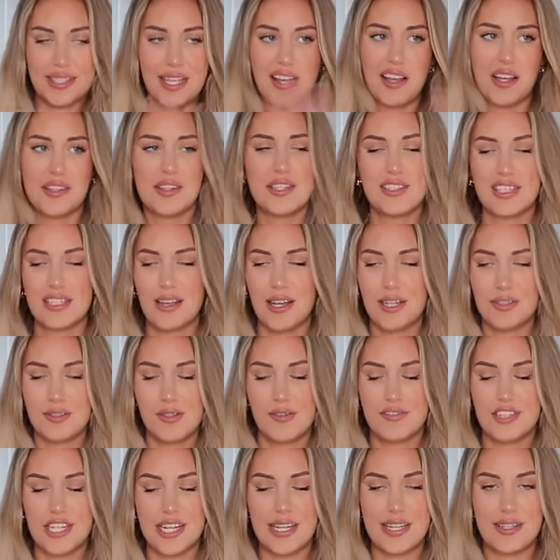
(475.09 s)
The other style
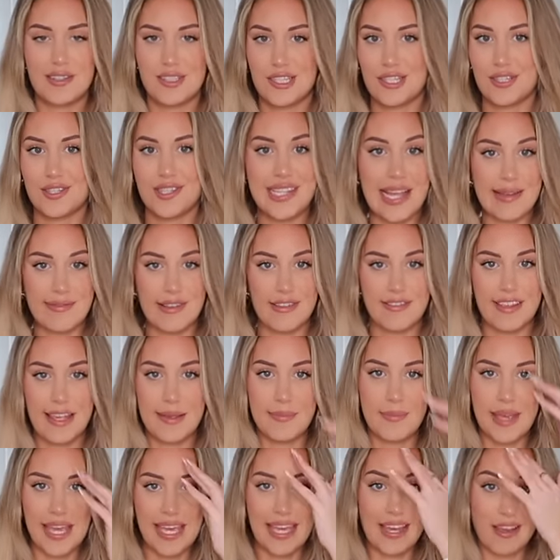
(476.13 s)
of jeans just never
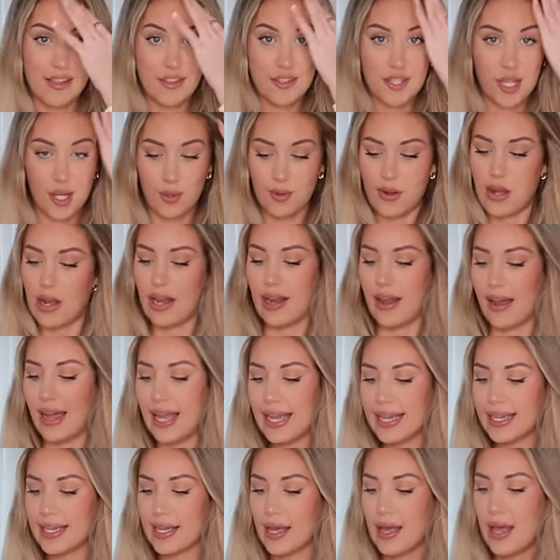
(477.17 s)
fit me, don't
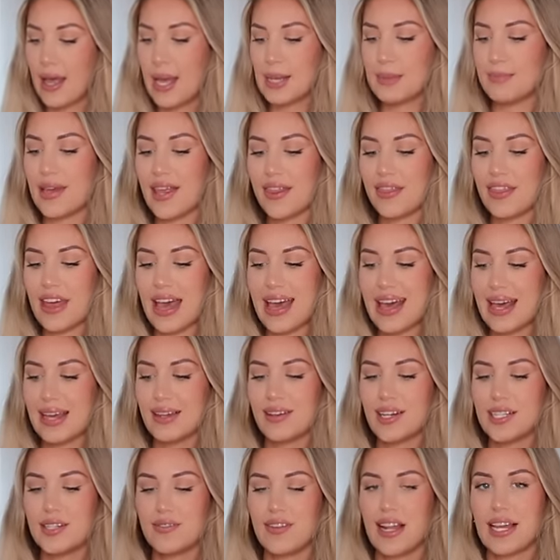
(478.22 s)
like, but they're
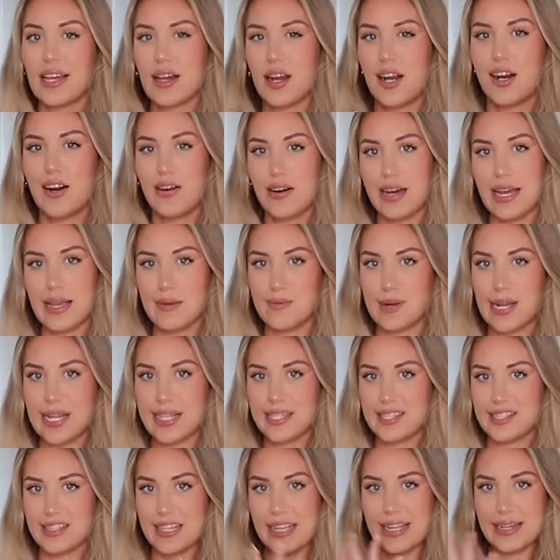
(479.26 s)
kind of like
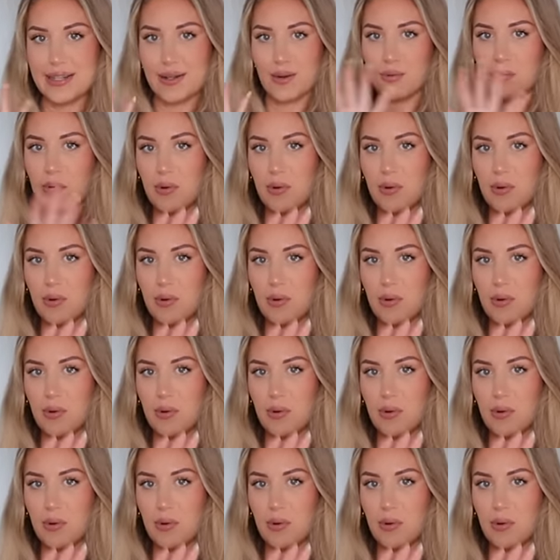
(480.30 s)
high-waisted